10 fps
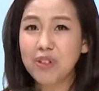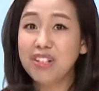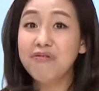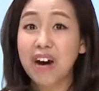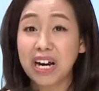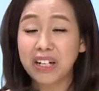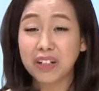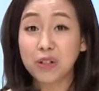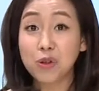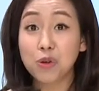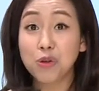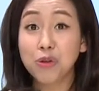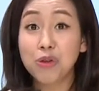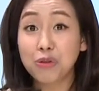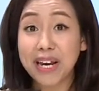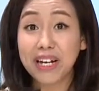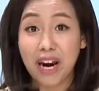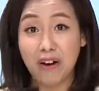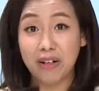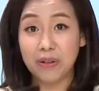we divide it into 3
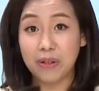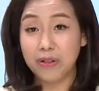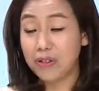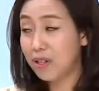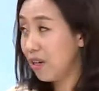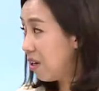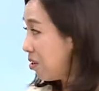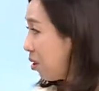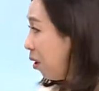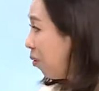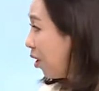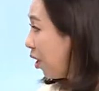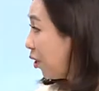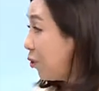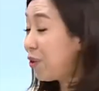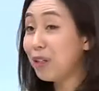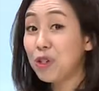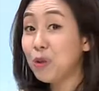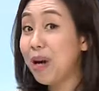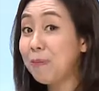characters? So you can
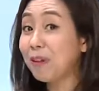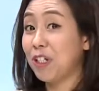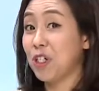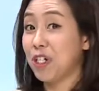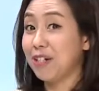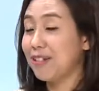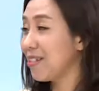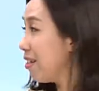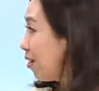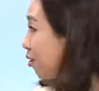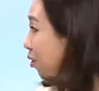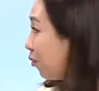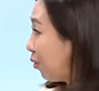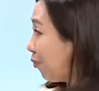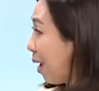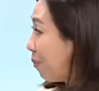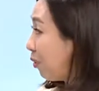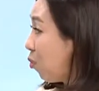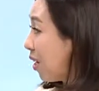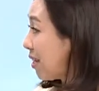do repetitions. So the rabbit
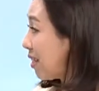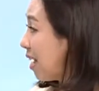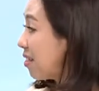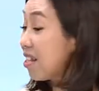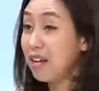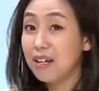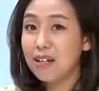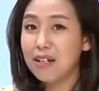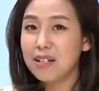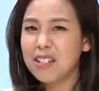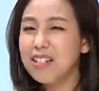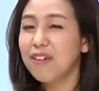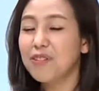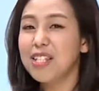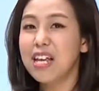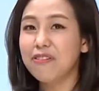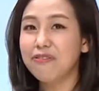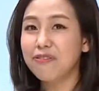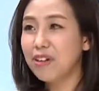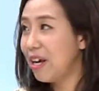1 says, sniff,
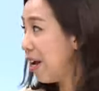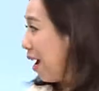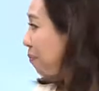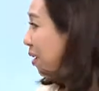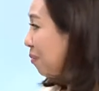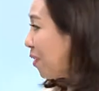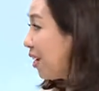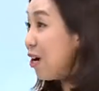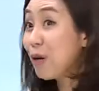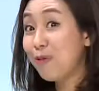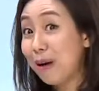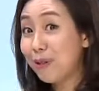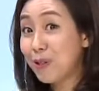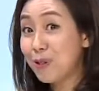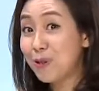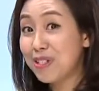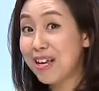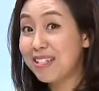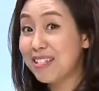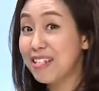sniff. And maybe rabbit 2
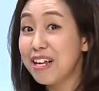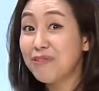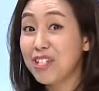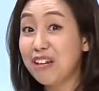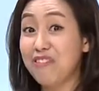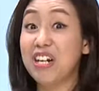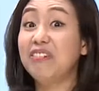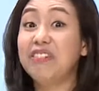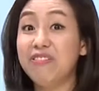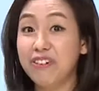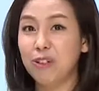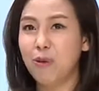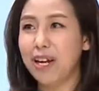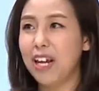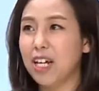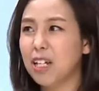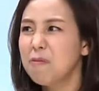says, sniff, sniff in a different way, like